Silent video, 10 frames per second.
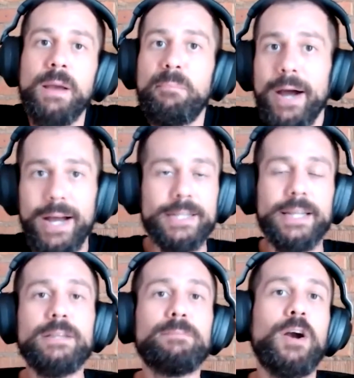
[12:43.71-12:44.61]
But
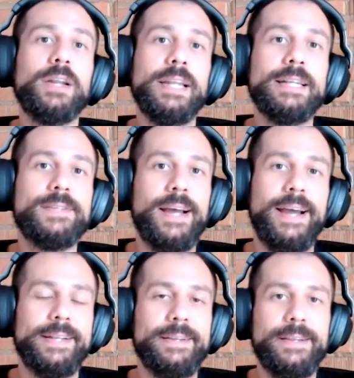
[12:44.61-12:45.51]
in the marketing
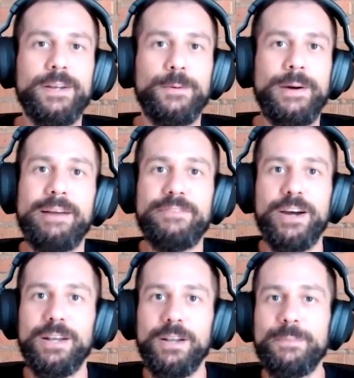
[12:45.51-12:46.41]
side, I've
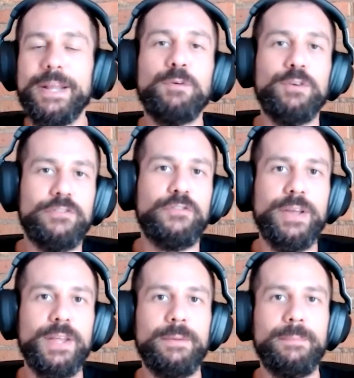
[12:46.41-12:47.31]
got a little bit more
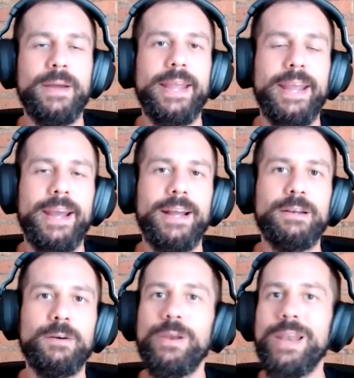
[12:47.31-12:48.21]
freedom
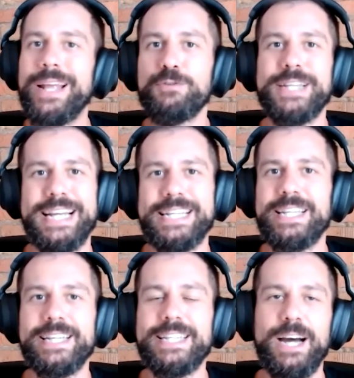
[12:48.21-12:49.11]
and we like to test
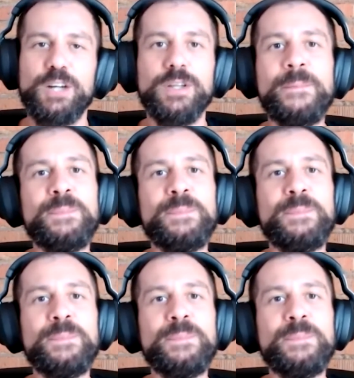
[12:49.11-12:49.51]
things out.